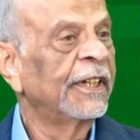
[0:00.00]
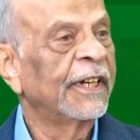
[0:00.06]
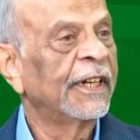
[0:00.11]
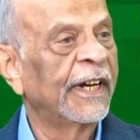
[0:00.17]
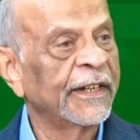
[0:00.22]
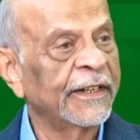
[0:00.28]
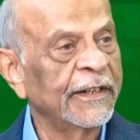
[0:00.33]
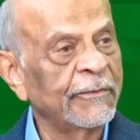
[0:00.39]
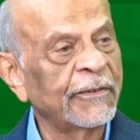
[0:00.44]

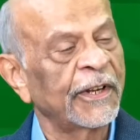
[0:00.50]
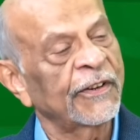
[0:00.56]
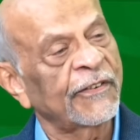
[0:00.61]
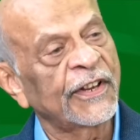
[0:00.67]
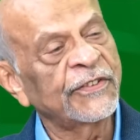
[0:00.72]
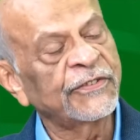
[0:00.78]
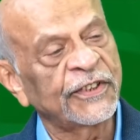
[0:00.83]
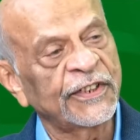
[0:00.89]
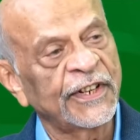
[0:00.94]
I gave them a
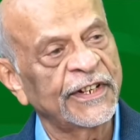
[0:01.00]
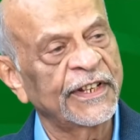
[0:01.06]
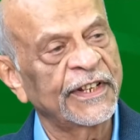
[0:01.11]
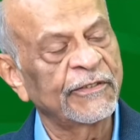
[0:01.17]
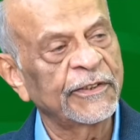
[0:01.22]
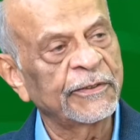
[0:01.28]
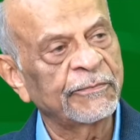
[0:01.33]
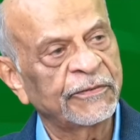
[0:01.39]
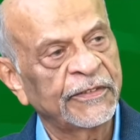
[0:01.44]
ration. I
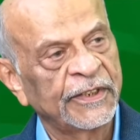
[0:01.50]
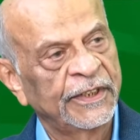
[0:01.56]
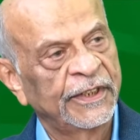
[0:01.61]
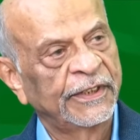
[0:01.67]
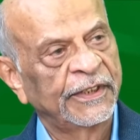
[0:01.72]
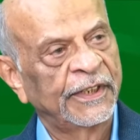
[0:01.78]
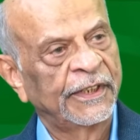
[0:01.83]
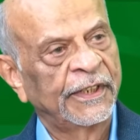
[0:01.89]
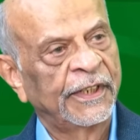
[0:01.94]
gave them.
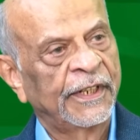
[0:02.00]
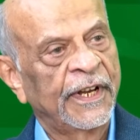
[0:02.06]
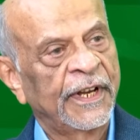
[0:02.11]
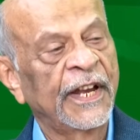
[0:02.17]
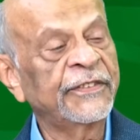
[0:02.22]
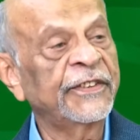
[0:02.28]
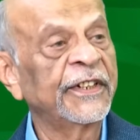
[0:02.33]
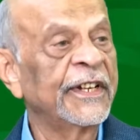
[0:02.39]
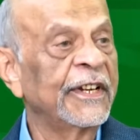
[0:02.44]

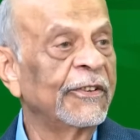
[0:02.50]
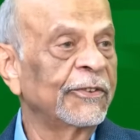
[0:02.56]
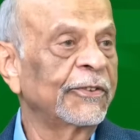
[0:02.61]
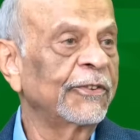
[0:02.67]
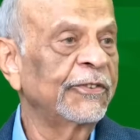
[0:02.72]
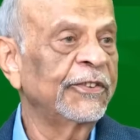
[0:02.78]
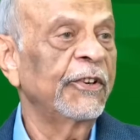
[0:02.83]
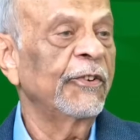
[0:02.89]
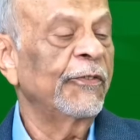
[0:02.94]
I said,
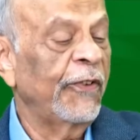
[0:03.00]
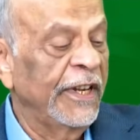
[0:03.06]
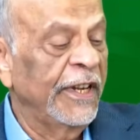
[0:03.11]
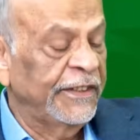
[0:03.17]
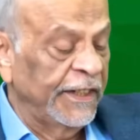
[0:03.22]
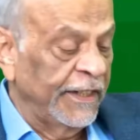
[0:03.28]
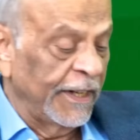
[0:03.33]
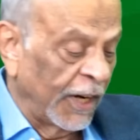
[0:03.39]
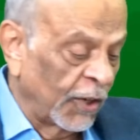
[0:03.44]
they were
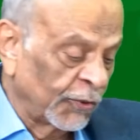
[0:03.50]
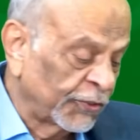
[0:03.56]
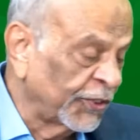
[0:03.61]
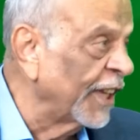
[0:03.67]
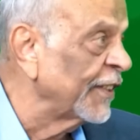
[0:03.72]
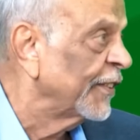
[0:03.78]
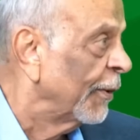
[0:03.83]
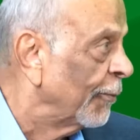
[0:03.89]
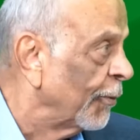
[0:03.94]
fighting
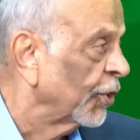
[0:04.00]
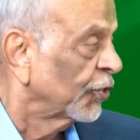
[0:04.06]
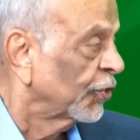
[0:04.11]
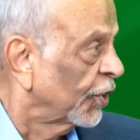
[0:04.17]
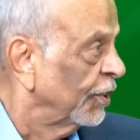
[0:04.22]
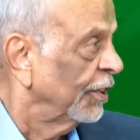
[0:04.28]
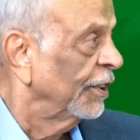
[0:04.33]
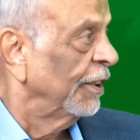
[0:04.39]
outside the mosque.